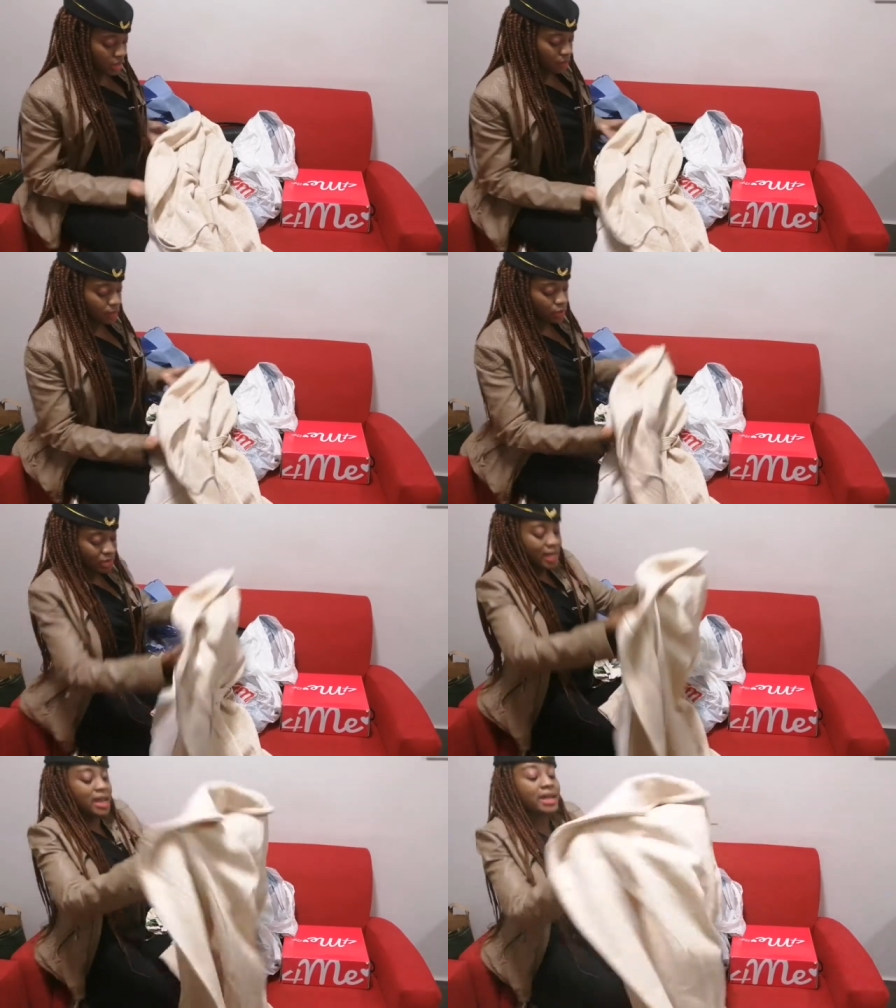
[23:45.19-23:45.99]
simply
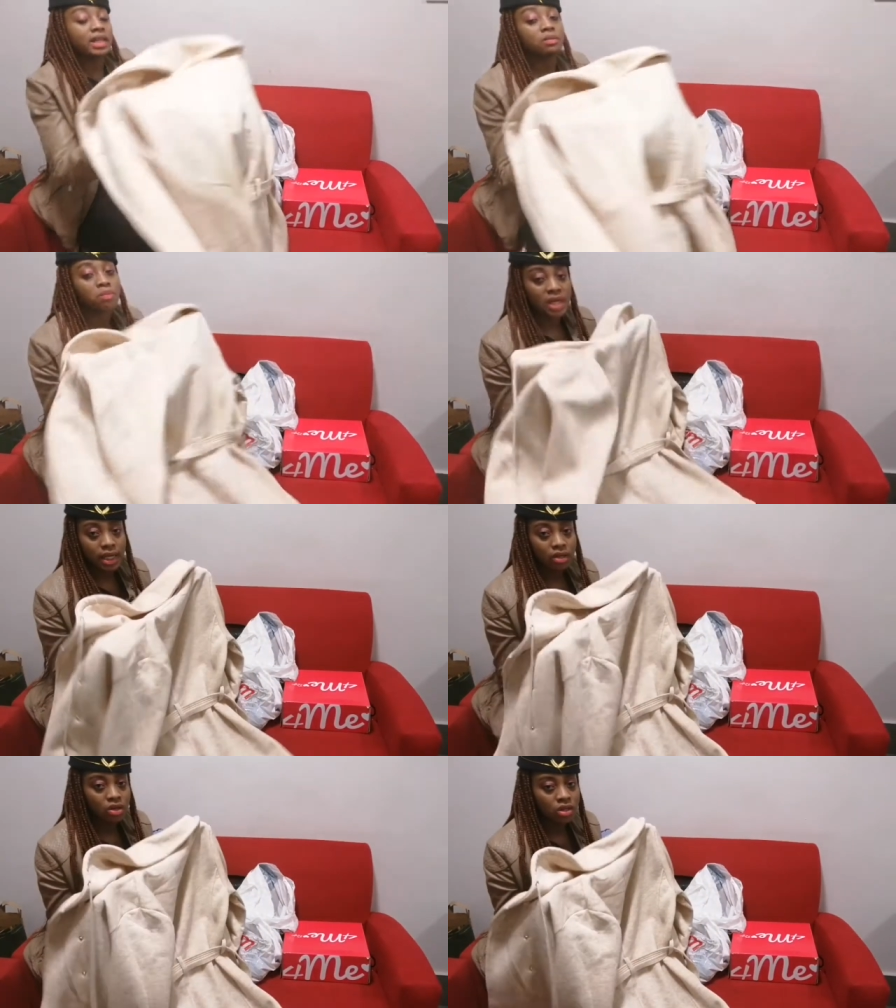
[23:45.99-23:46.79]
because I like it
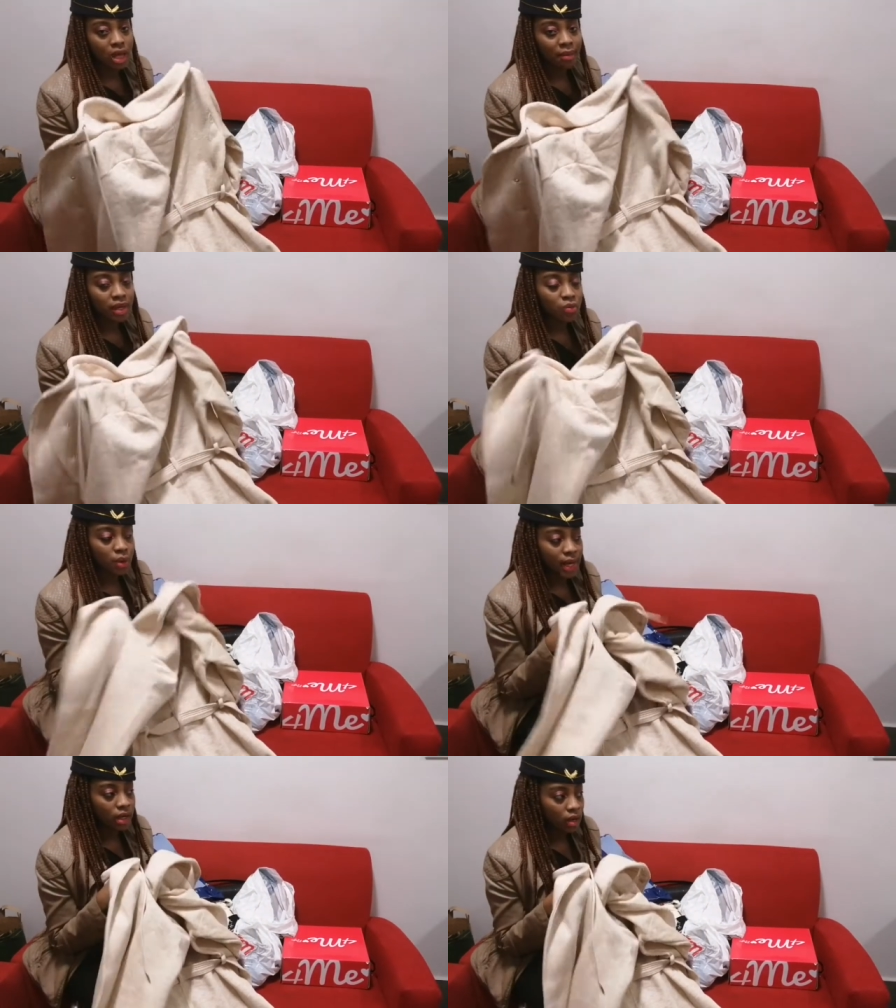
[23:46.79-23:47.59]
big, because I might
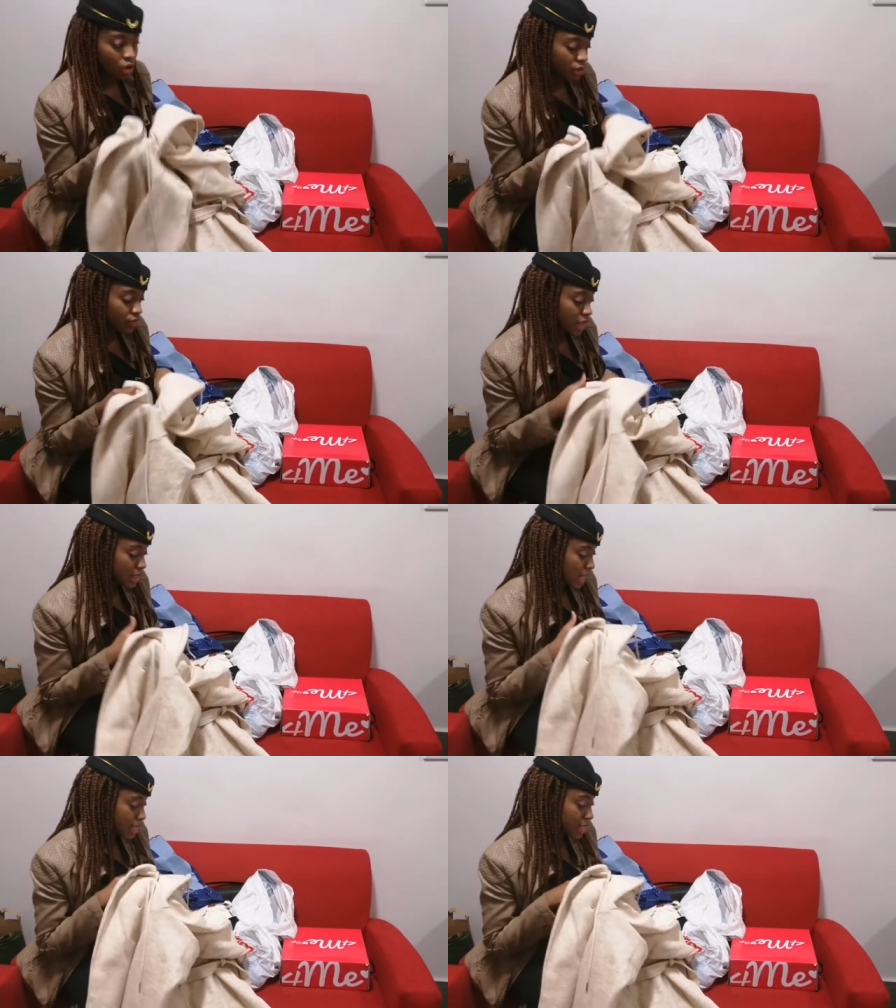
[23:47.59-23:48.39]
wear like a lot of
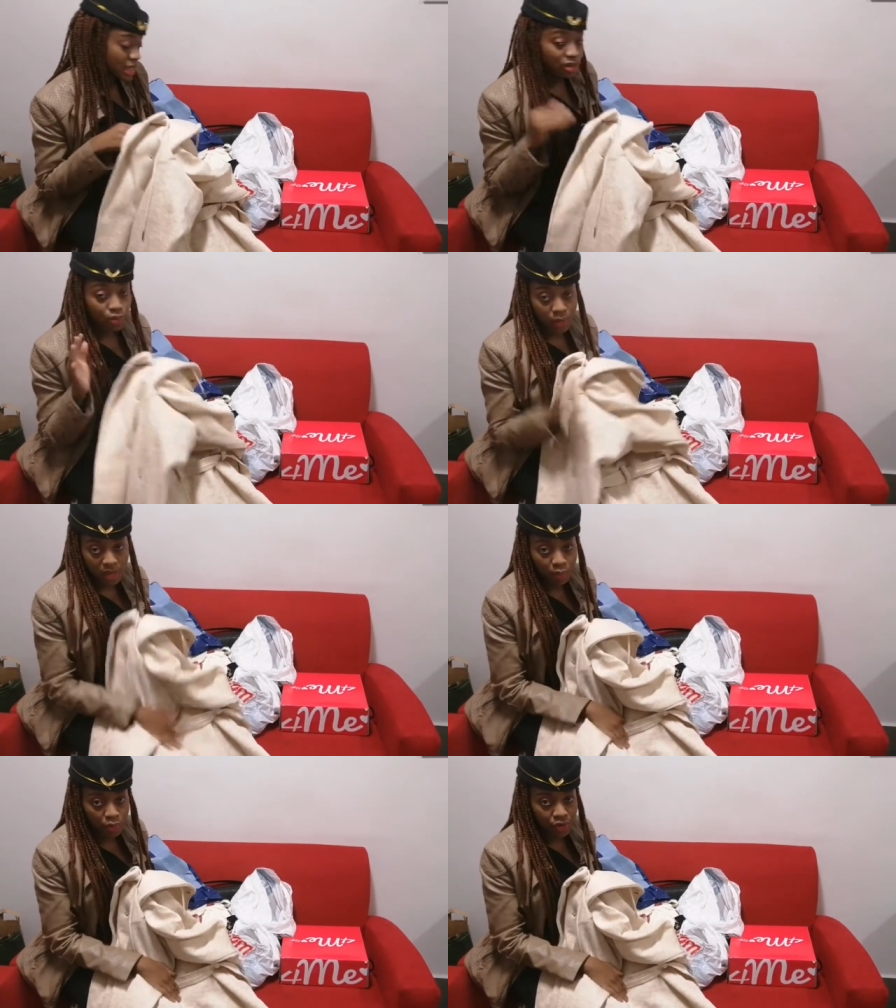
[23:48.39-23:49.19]
things underneath
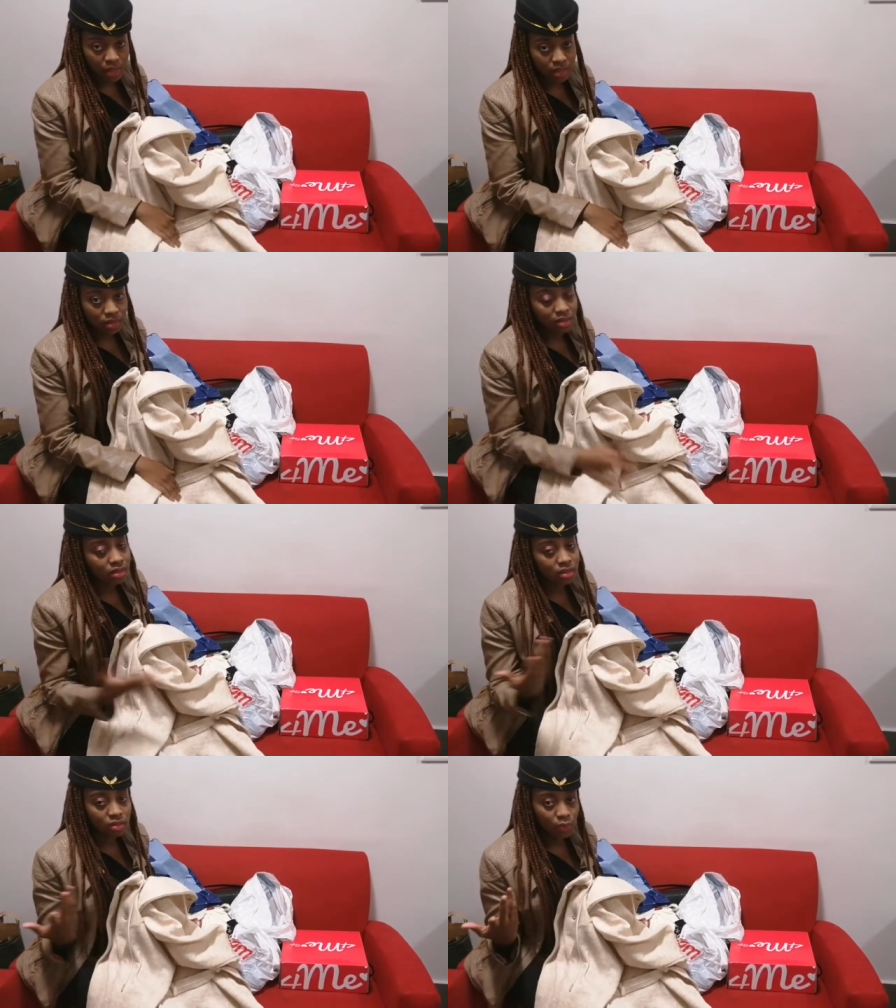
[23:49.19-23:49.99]
when I'm wearing this,
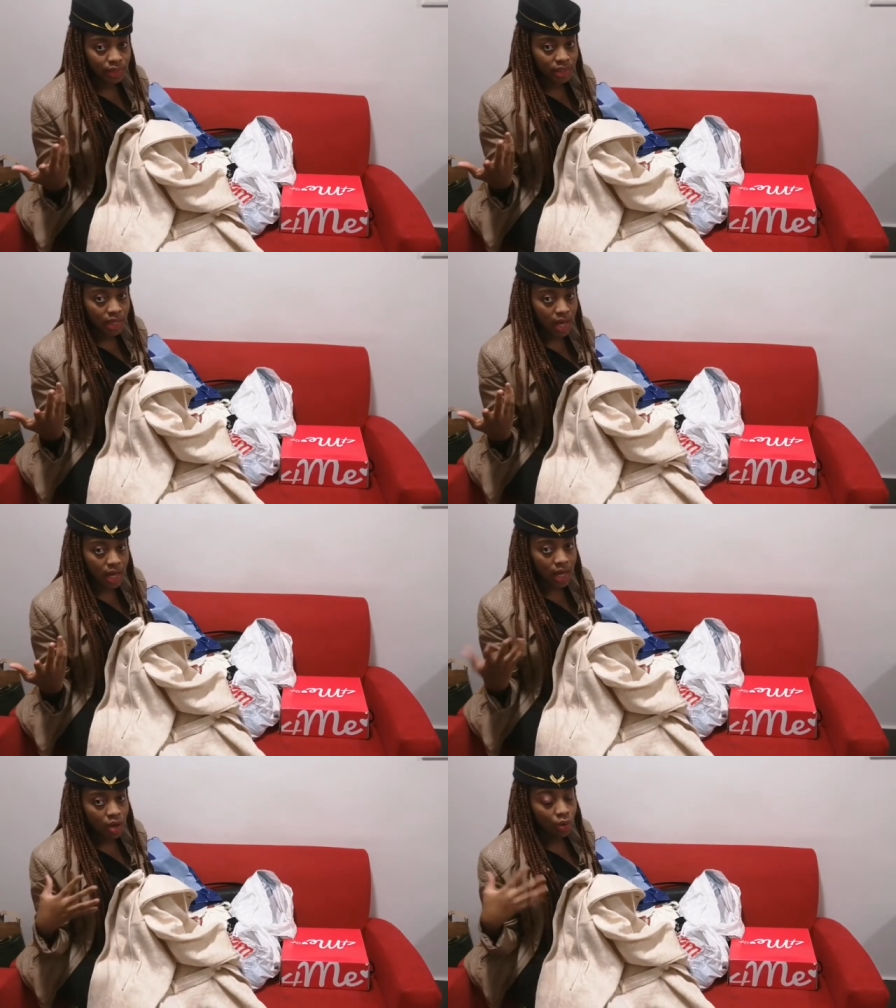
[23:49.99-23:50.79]
since it's winter
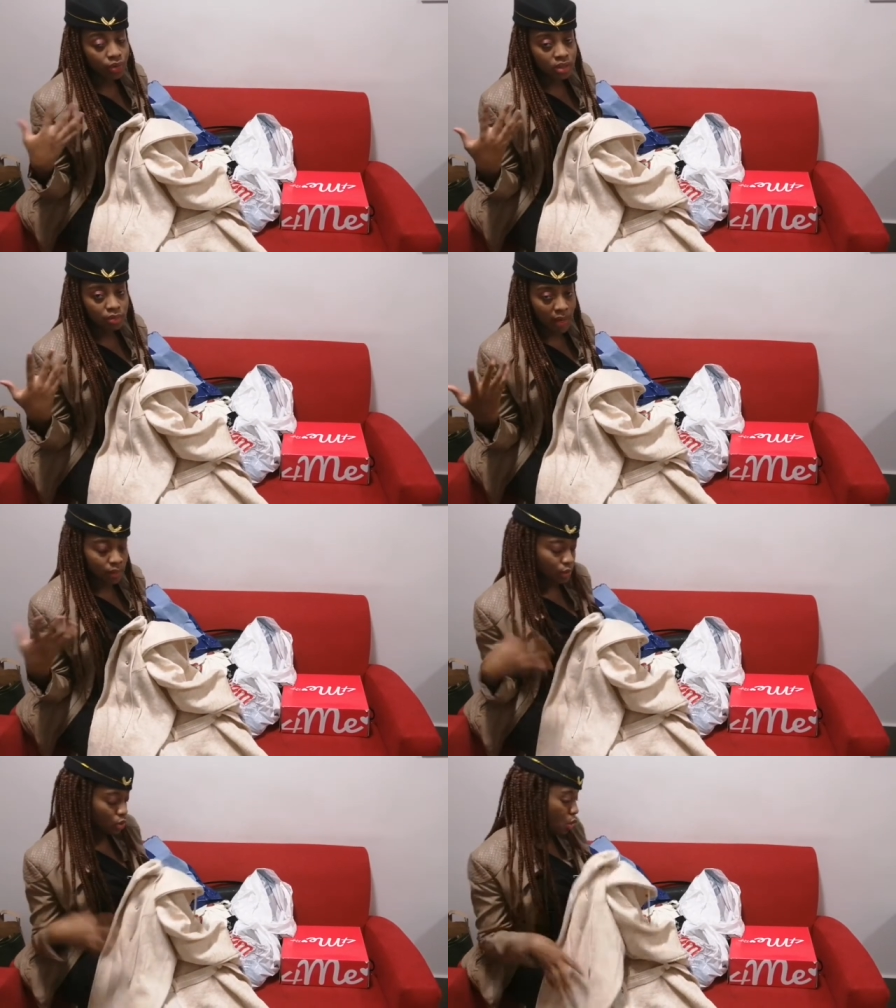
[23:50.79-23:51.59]
or it
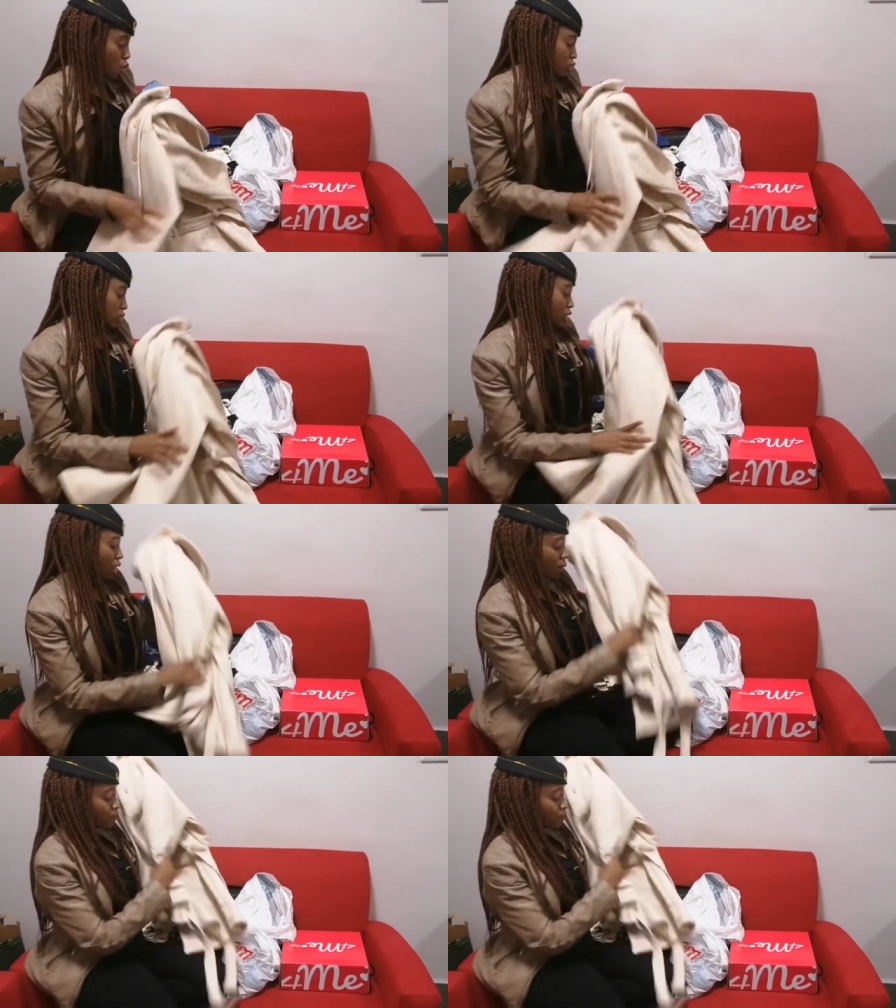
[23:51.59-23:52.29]
might be cold.